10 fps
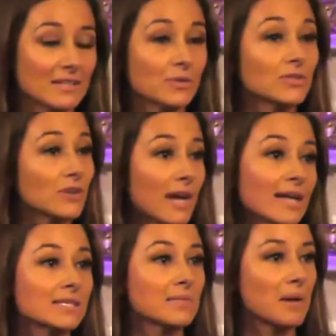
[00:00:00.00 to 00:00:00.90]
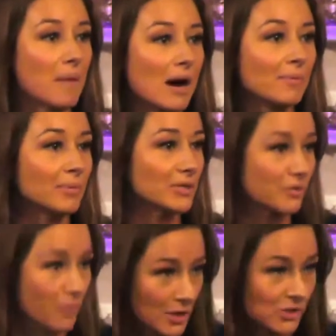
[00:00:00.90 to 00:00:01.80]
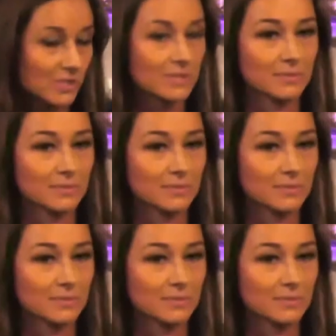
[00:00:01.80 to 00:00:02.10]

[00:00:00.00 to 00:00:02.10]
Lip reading: So I started asking my mom a bunch of questions,